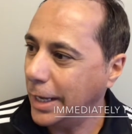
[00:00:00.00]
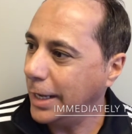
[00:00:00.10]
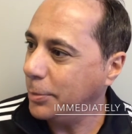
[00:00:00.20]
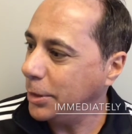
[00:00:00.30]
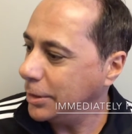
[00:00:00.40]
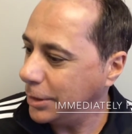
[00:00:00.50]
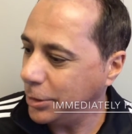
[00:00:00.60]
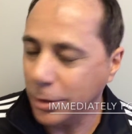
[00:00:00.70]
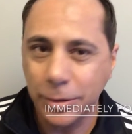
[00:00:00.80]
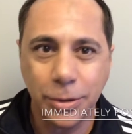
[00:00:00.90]
I mean,
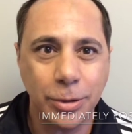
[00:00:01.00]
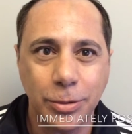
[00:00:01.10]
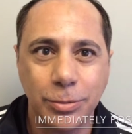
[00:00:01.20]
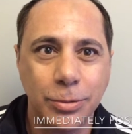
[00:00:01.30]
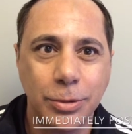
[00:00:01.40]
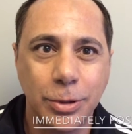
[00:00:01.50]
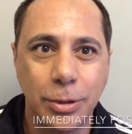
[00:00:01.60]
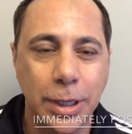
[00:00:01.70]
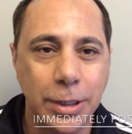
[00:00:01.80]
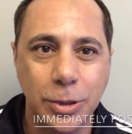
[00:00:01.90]
your
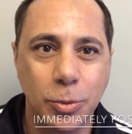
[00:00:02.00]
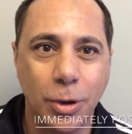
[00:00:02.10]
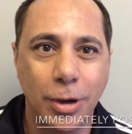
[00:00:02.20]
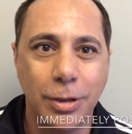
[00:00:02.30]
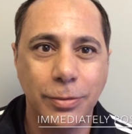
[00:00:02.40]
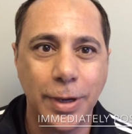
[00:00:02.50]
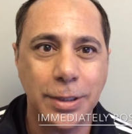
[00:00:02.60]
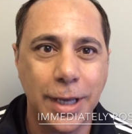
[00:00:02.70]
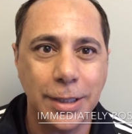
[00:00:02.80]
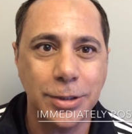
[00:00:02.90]
ladies were all
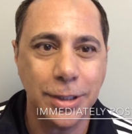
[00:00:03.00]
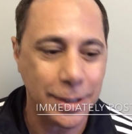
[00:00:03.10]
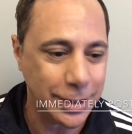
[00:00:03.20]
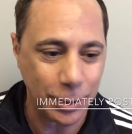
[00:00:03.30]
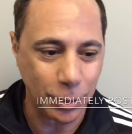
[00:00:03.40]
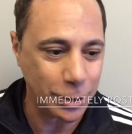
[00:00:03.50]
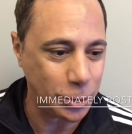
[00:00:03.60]
fantastic, and they were all